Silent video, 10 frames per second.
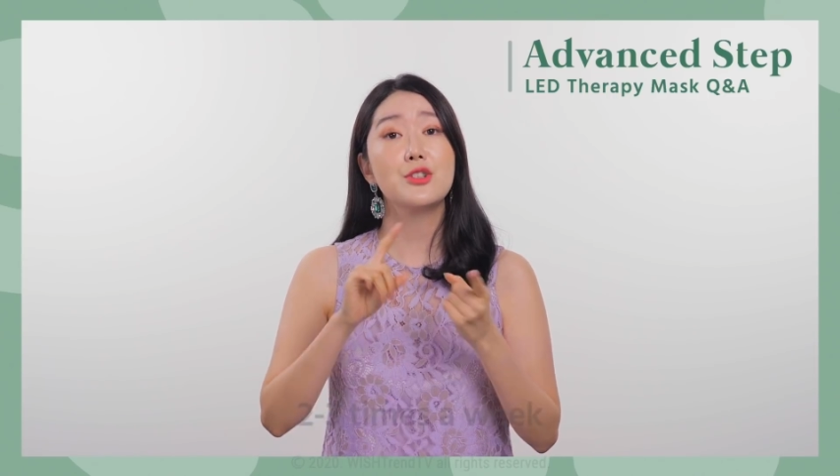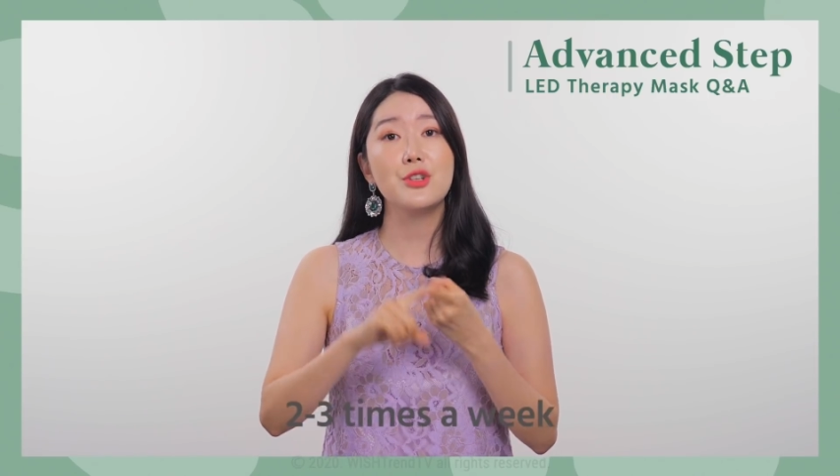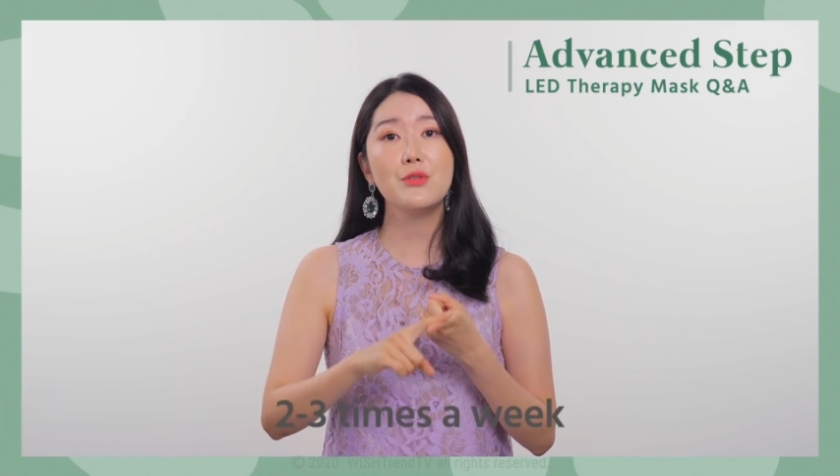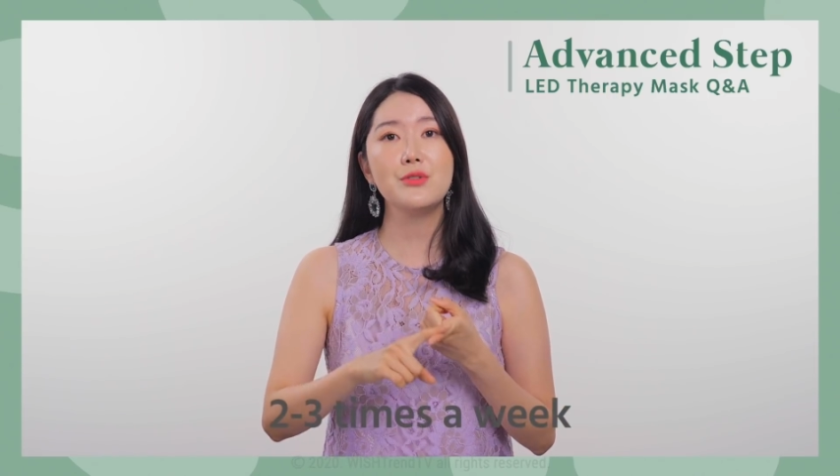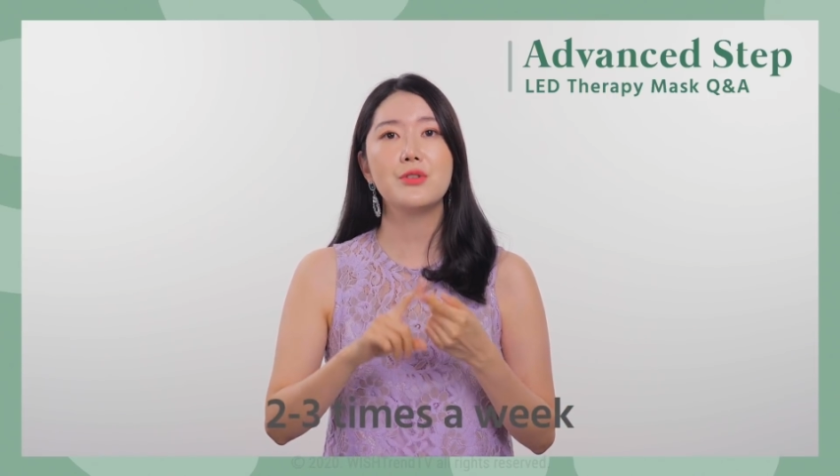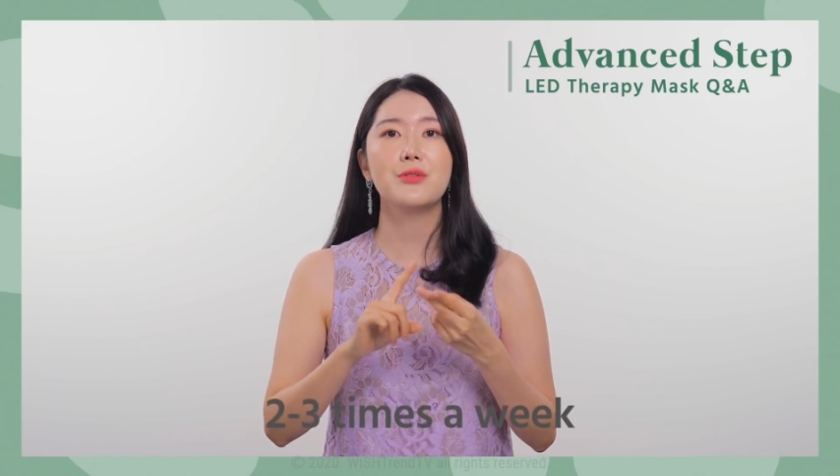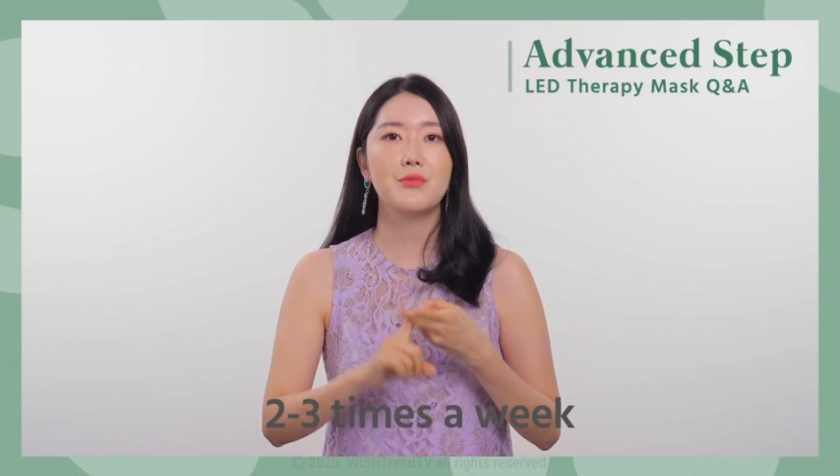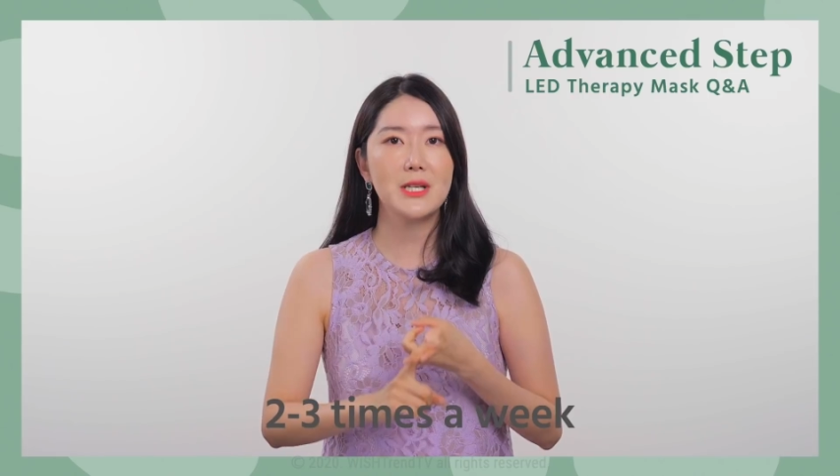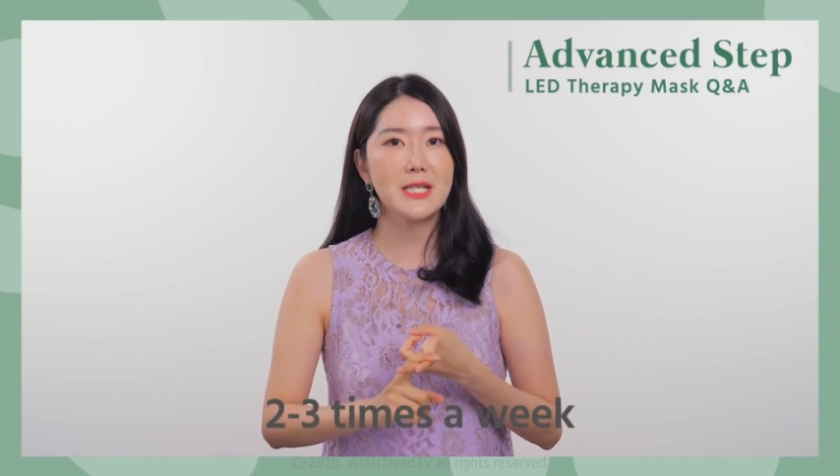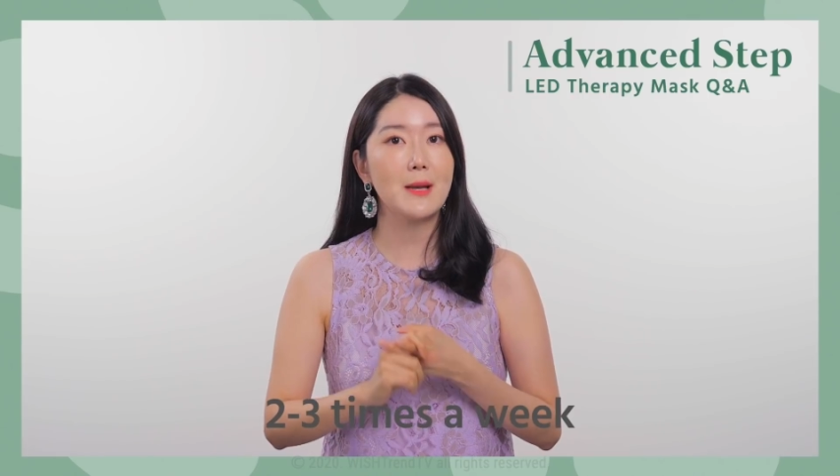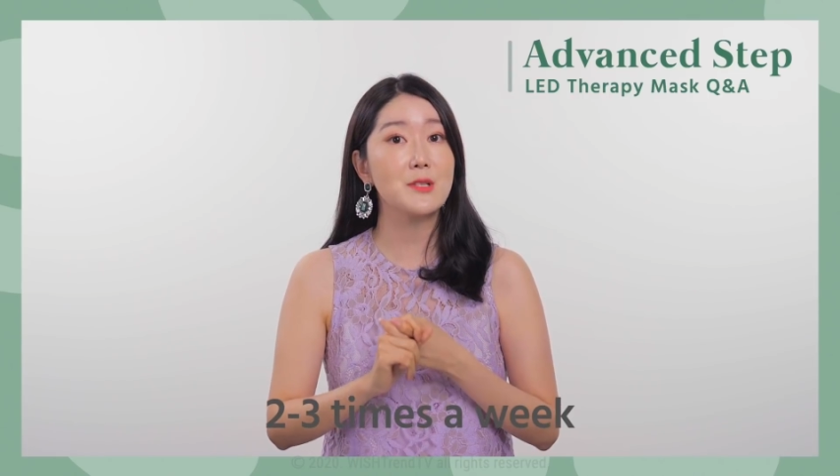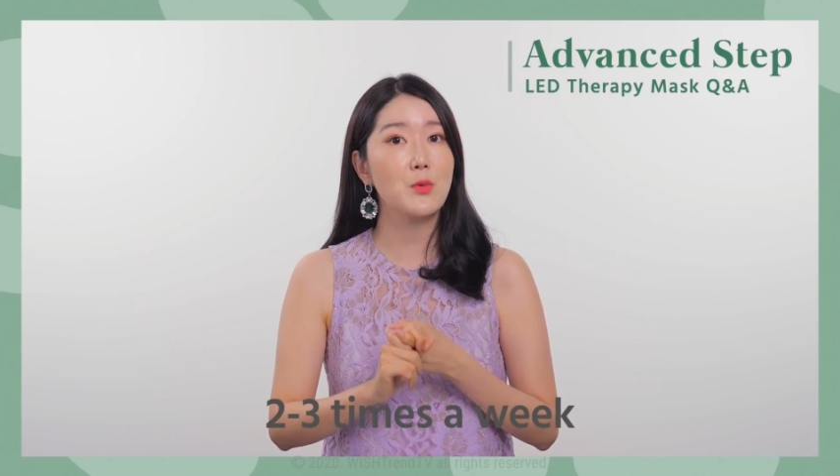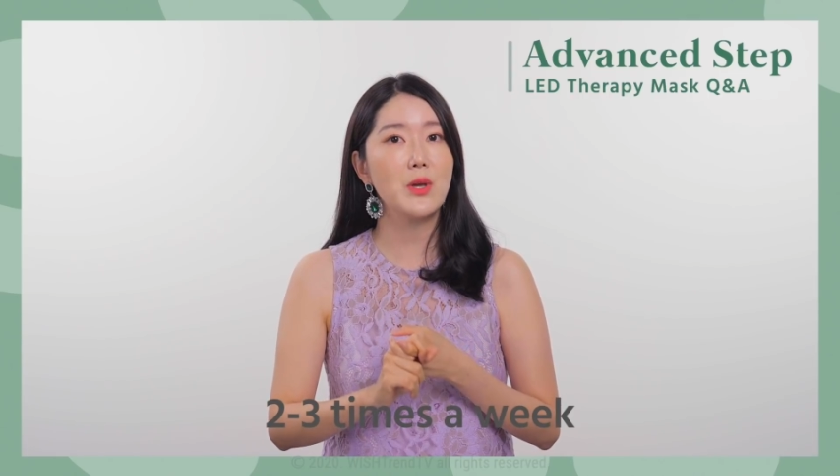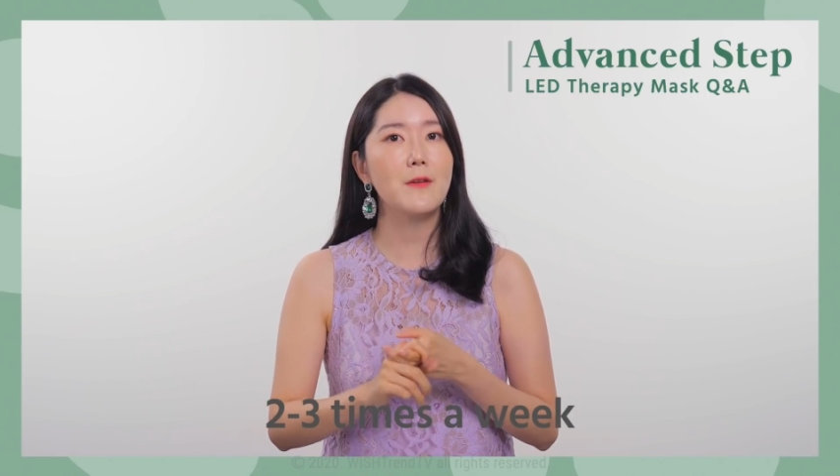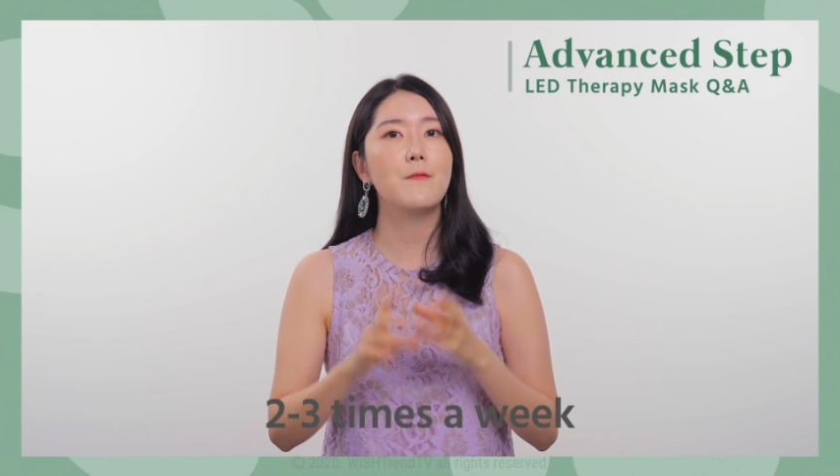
2 to 3 times a week